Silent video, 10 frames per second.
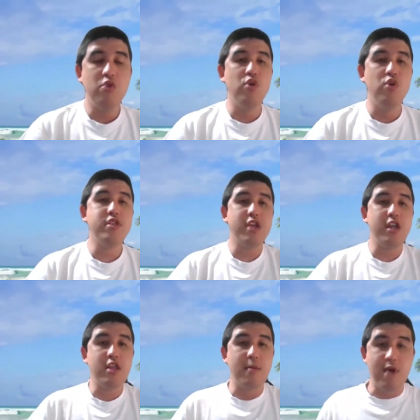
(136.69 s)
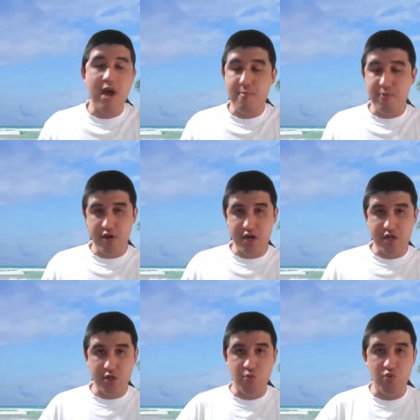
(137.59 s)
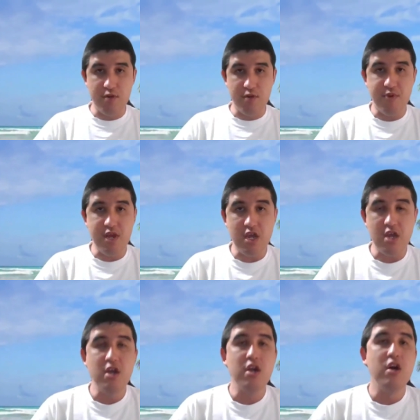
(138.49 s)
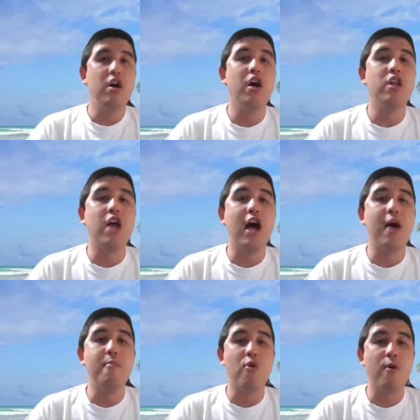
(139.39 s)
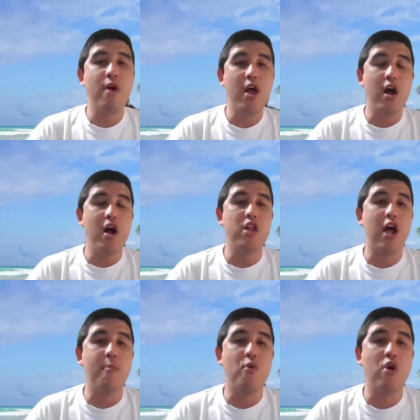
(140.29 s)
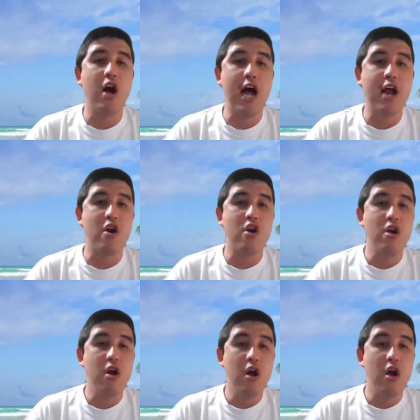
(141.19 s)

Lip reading: you would think that my predictions would be a lot more higher.